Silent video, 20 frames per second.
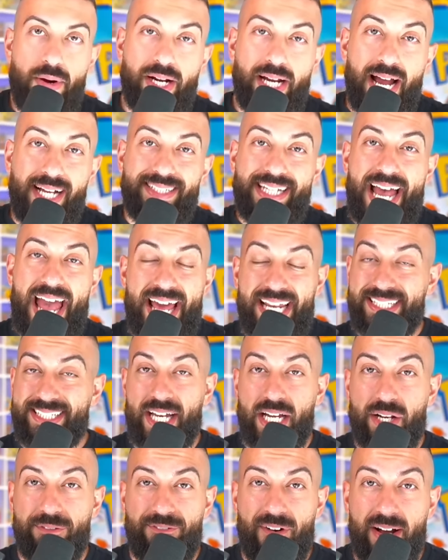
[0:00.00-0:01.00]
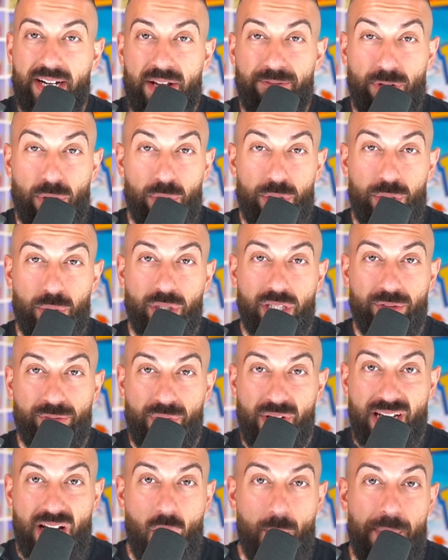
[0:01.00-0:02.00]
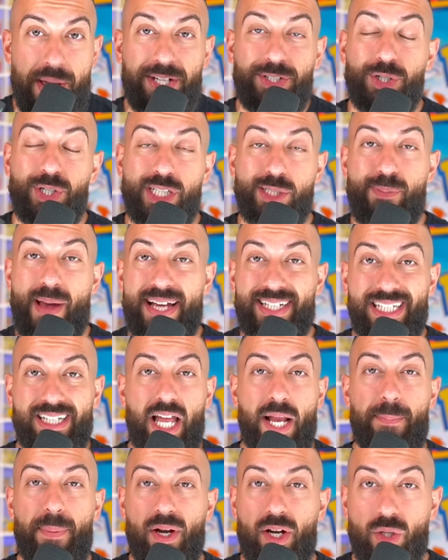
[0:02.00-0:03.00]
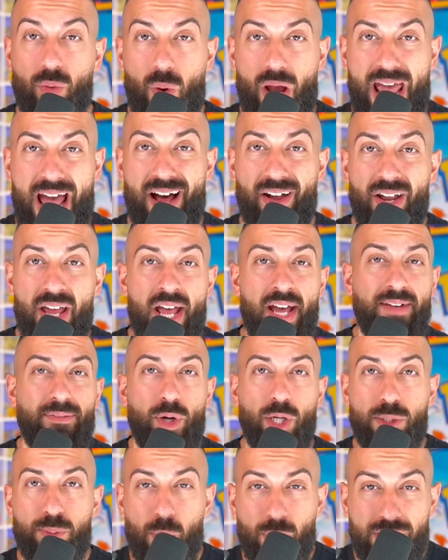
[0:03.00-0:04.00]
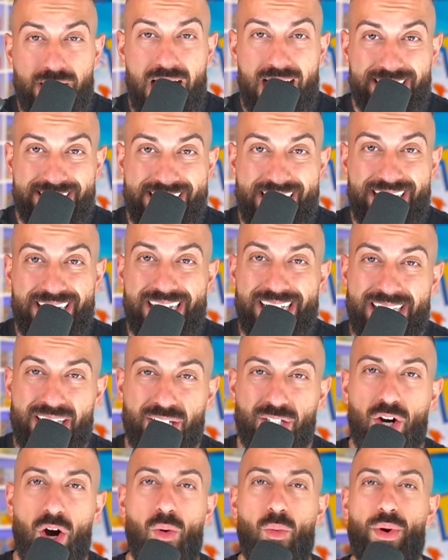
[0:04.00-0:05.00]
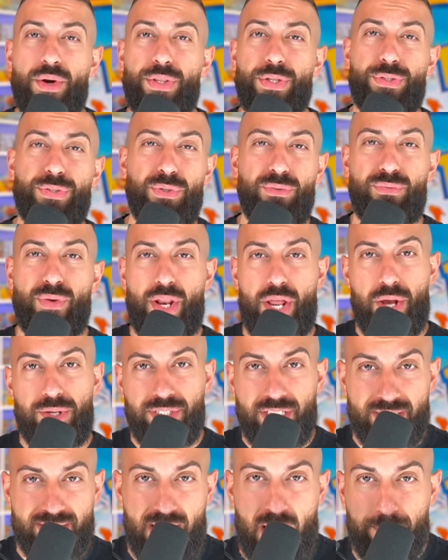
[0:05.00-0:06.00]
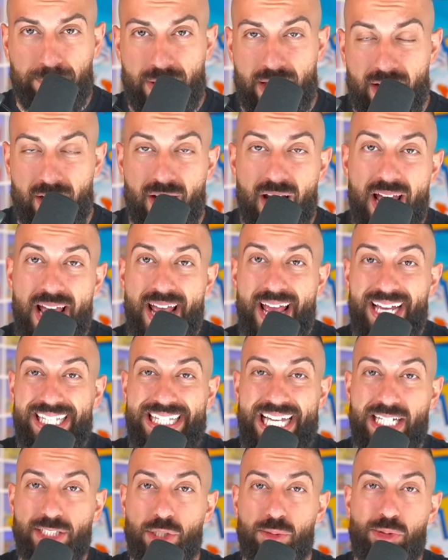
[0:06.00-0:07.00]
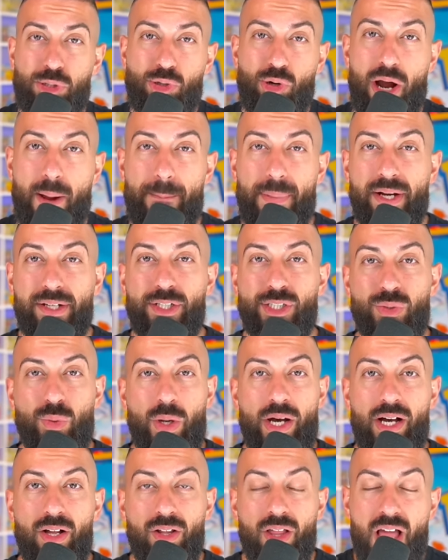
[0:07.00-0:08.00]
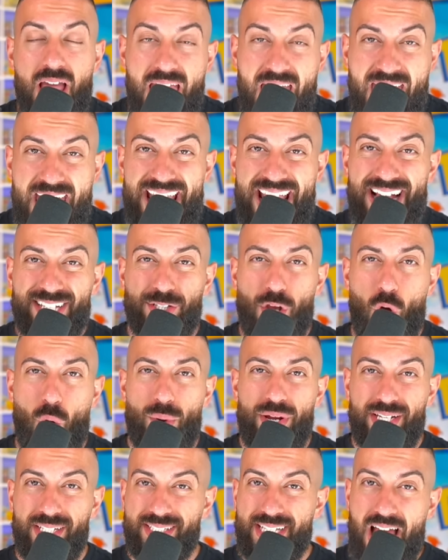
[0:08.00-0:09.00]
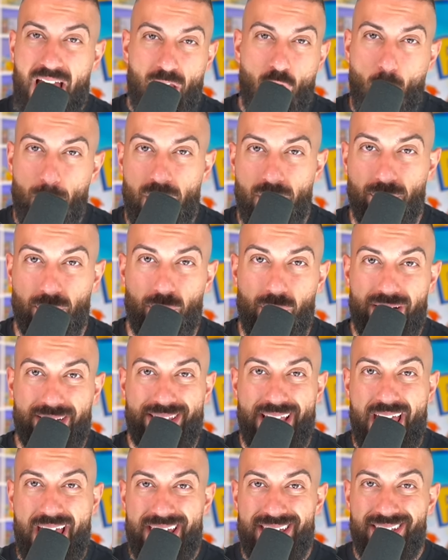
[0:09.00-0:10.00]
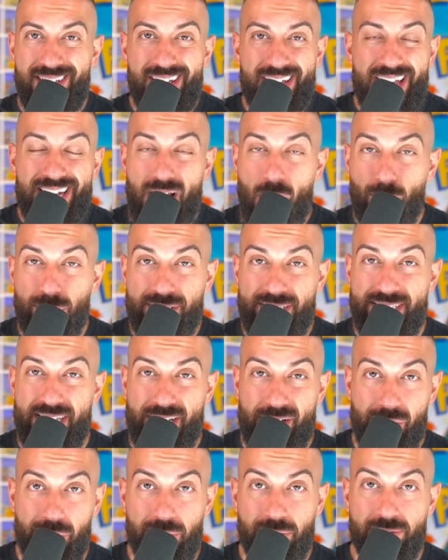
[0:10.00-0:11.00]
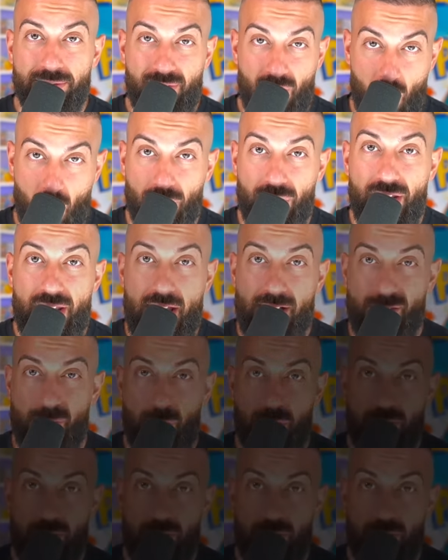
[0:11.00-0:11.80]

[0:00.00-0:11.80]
right, guys, I had a ton of fun. If you enjoyed the video, make sure to smash the like button on your way out. If you want more content, click on one of the two videos at the top there. Hit that subscribe button as well. And as always, I hope you have a great day, and I will see you on the next